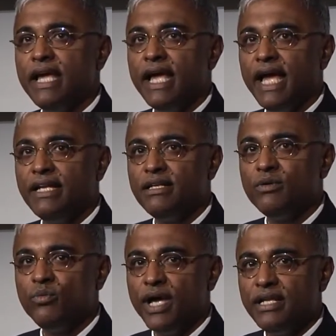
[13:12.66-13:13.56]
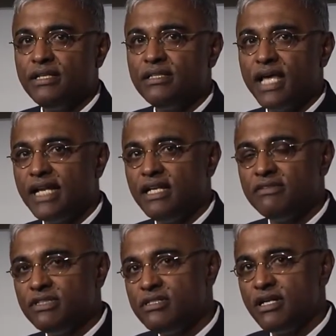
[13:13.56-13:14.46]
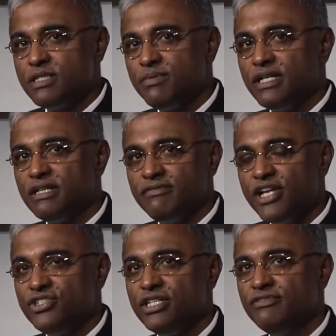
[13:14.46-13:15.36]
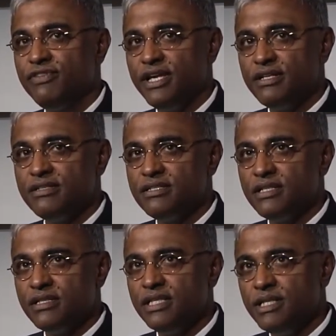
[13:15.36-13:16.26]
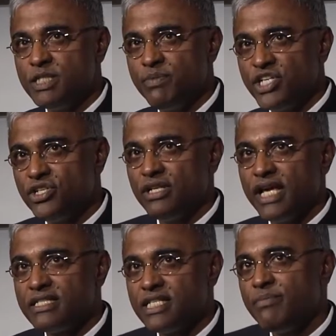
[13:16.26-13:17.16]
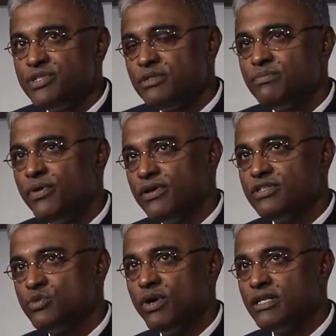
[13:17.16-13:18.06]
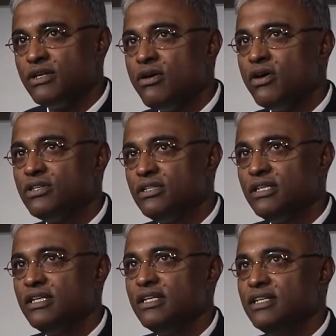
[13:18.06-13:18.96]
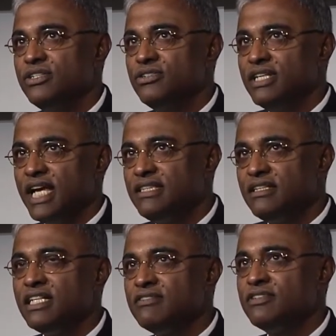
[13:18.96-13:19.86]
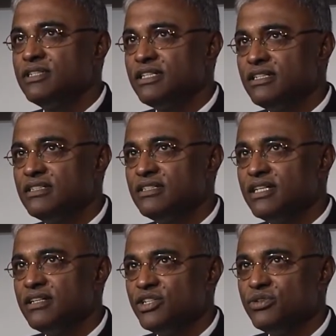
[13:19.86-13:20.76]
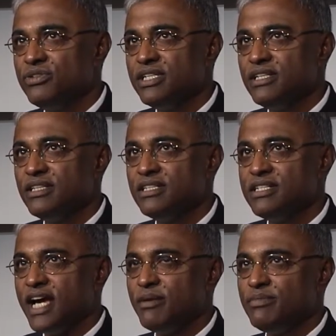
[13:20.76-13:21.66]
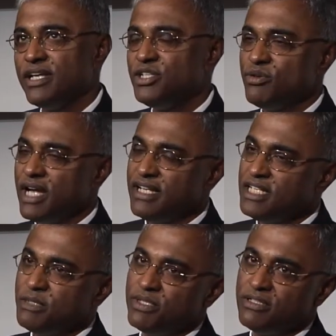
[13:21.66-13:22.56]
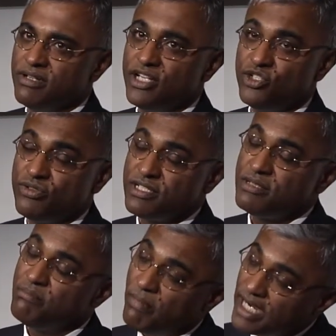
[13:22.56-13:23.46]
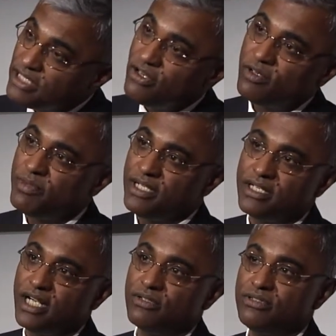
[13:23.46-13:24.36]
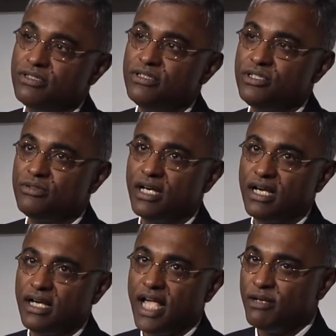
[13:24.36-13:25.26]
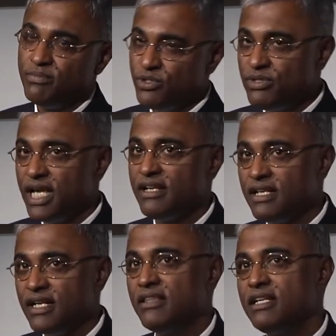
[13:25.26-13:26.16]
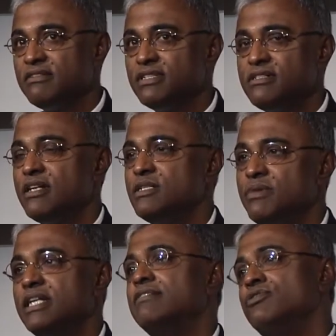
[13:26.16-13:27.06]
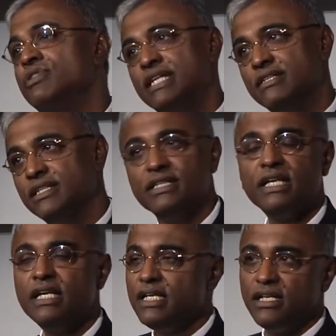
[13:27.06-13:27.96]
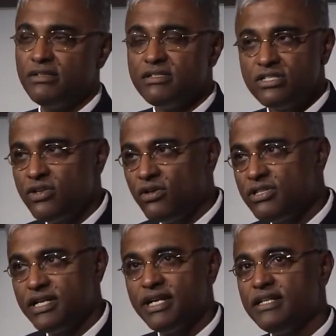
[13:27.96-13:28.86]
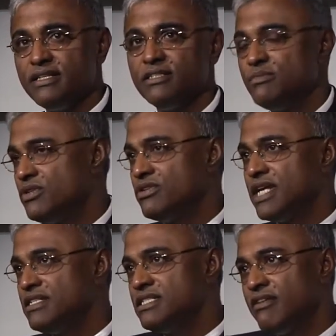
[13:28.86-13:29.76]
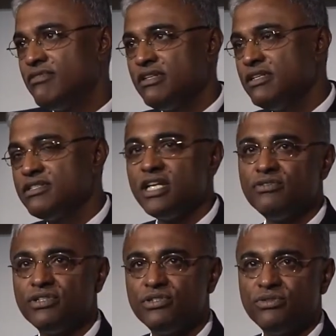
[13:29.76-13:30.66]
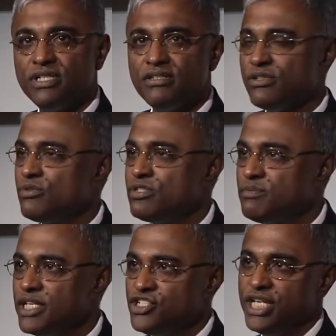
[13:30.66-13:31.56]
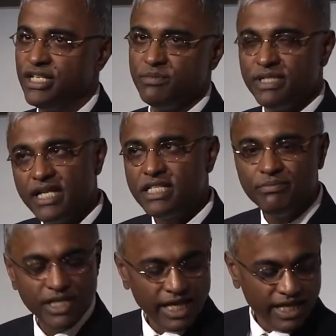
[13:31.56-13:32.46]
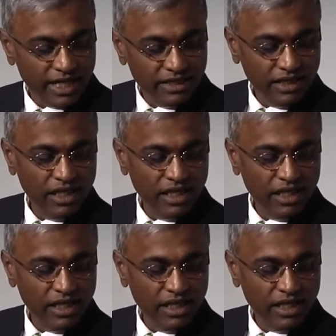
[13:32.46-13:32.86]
And when that liver transplant eventually fails, the special exception points one got to get the liver during the time that you had atypical HUS might not be around to help you get another liver transplant if you needed it. Now this is all theoretical, because that's several years down the road and the rules may change, but that's something again